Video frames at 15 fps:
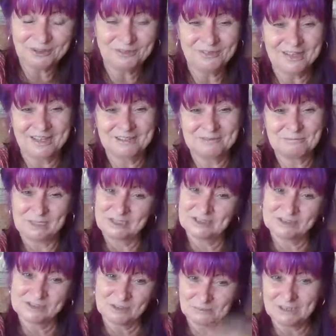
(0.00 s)
on that,
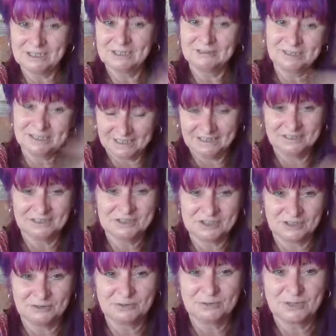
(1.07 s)
because I'm clearing
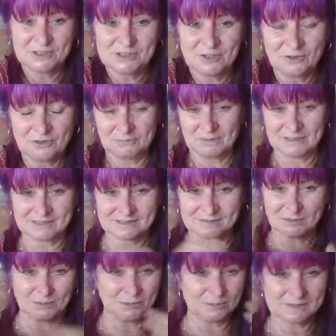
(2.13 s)
energy all the time, because
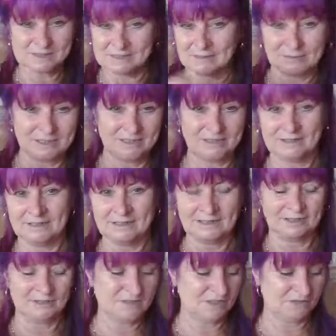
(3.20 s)
we're all stepping in and
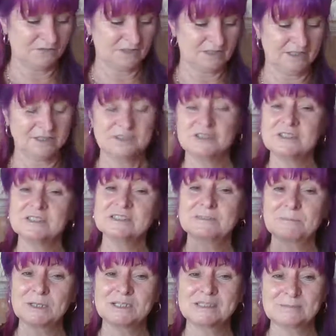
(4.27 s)
out of different energies,
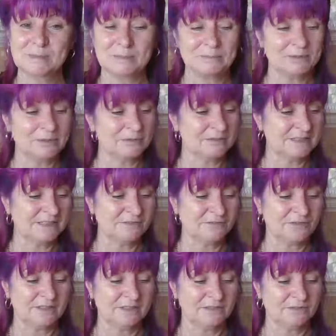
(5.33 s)
because people are at
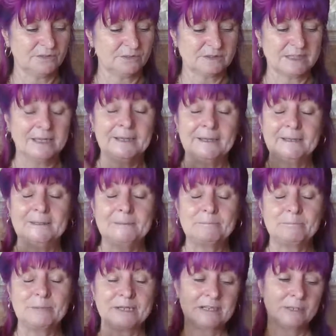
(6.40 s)
different levels.
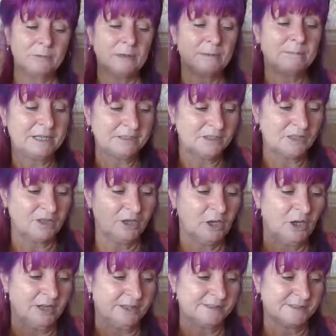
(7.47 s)
But anyway, back to the
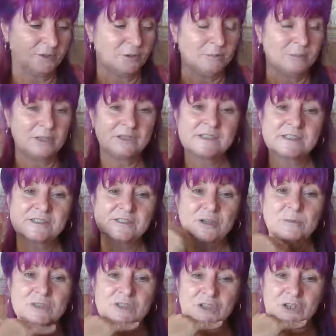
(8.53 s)
light. So because there's so
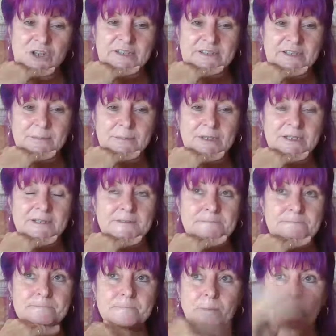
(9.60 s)
much light coming in,